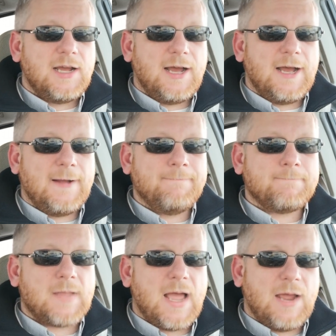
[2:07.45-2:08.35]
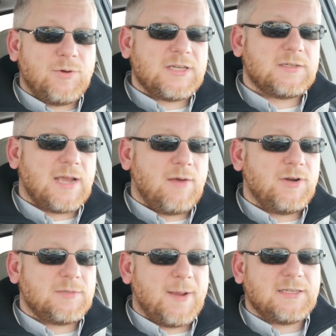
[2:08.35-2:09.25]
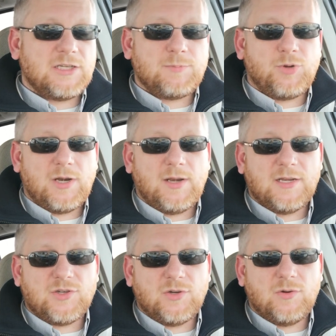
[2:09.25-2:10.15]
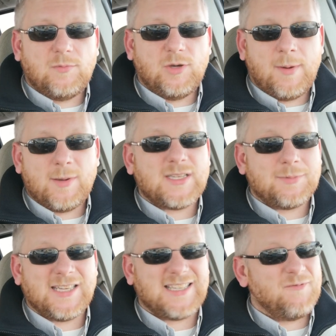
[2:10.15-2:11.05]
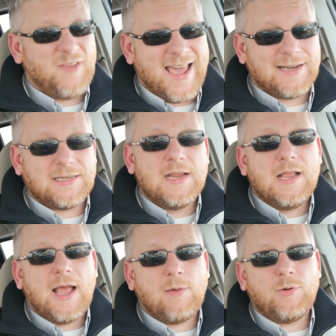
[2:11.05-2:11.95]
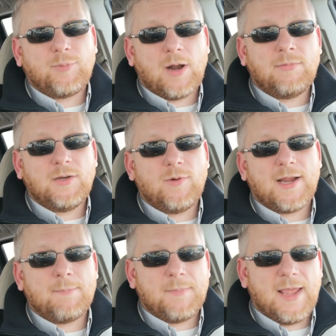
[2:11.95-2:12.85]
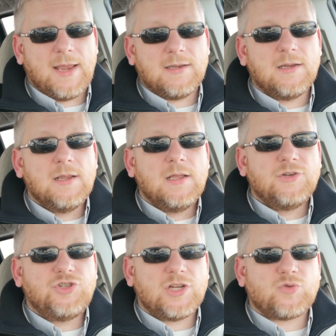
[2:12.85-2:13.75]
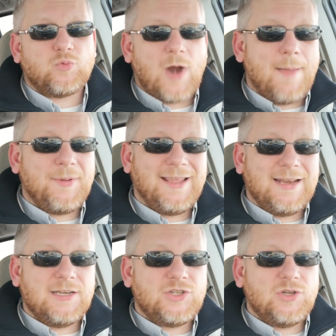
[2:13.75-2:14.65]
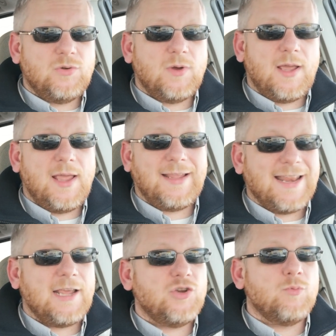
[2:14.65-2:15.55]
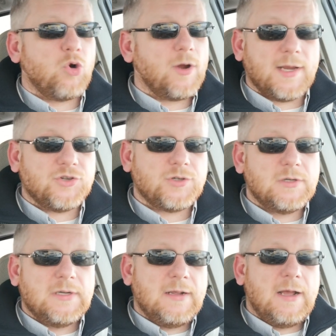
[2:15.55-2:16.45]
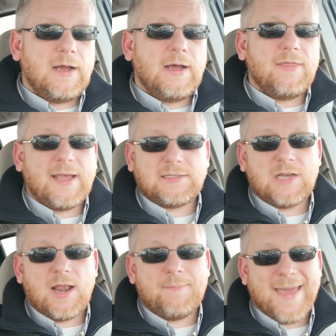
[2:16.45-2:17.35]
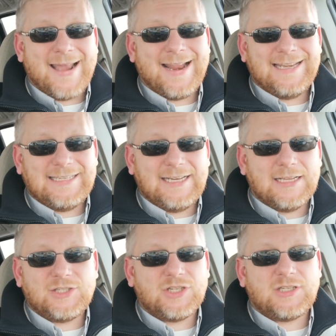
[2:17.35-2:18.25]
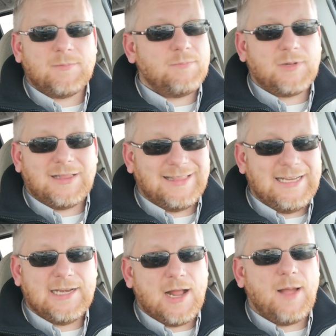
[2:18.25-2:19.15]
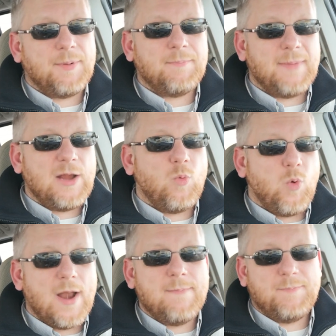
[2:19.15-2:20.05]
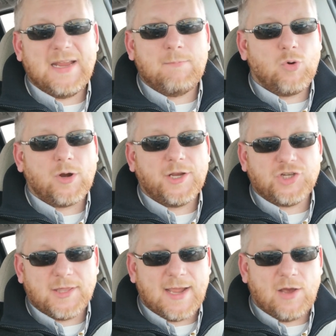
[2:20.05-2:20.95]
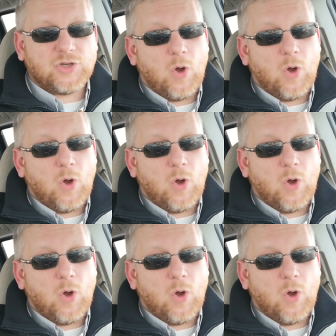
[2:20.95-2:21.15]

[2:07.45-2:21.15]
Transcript: I would expect to just put it into your baby step 6. In fact, I would probably recommend just wrapping it into and getting a new mortgage. That's not a bad idea. It's just to clean it up and make one big mortgage on the house.